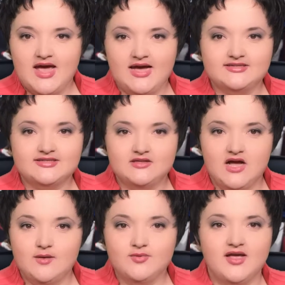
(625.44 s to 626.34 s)
And
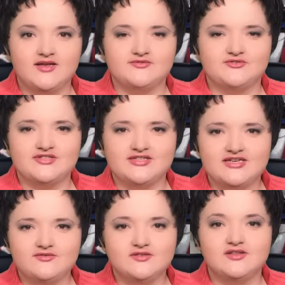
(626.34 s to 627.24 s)
club has
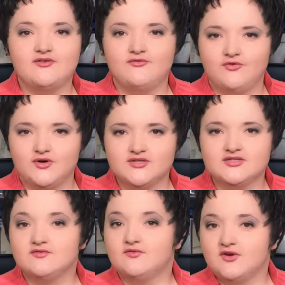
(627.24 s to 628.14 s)
received the first
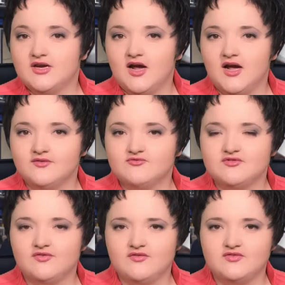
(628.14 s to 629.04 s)

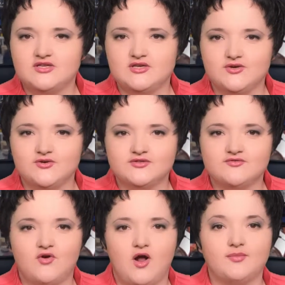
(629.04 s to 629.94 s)
350 euros
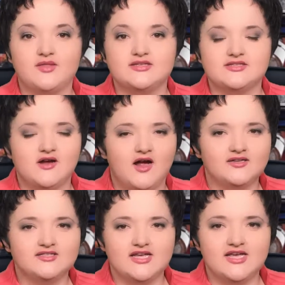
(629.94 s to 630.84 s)
from the
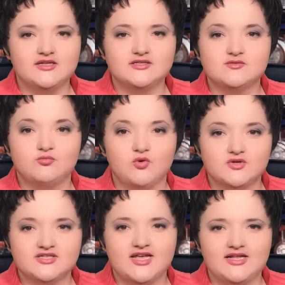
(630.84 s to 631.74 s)
Star Tales
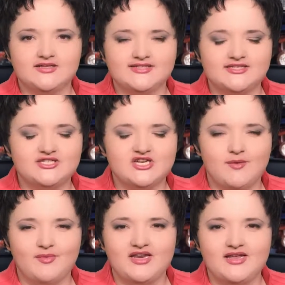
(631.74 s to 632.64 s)
book sales in
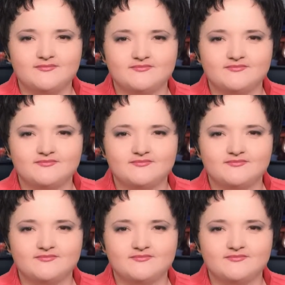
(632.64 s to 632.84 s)
Germany.